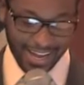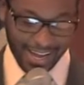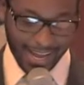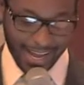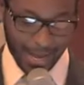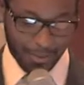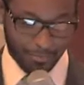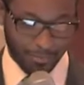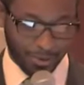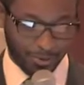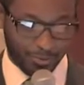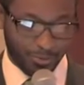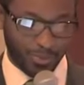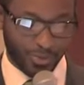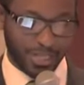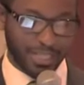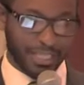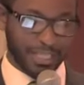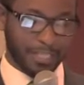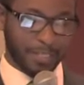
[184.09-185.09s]
But
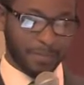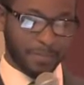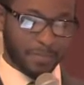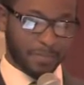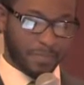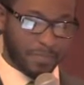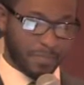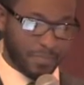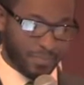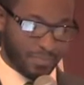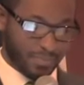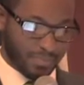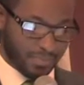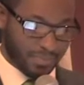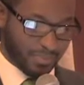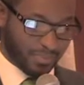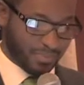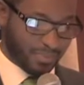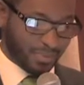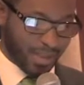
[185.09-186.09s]
really,
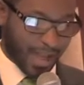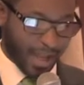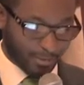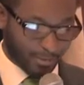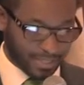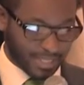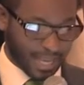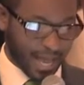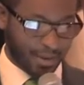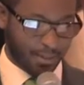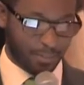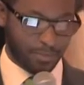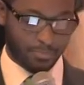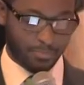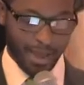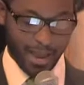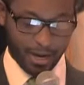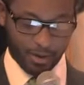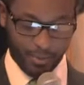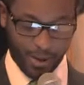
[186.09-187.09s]
outside of
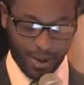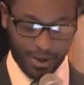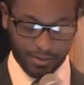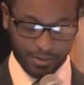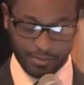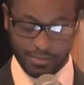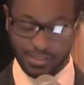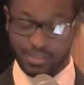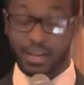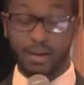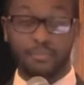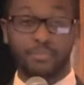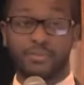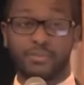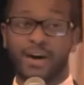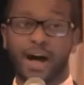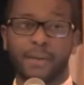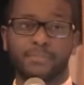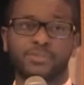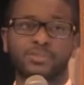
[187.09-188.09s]
the background, there's a number
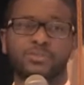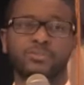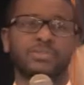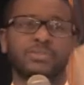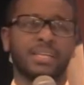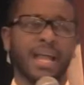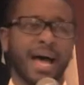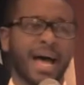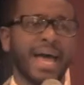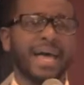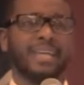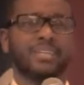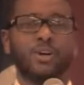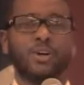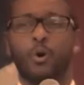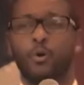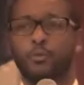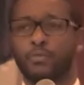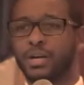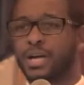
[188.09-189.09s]
of obstacles that I had
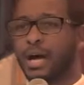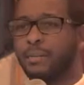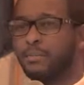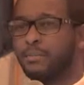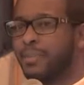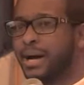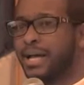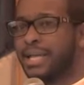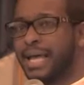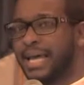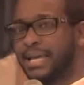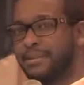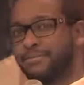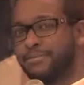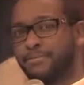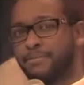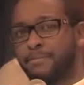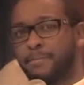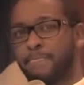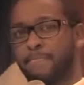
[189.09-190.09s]
to overcome in my
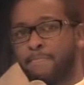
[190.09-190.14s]
life.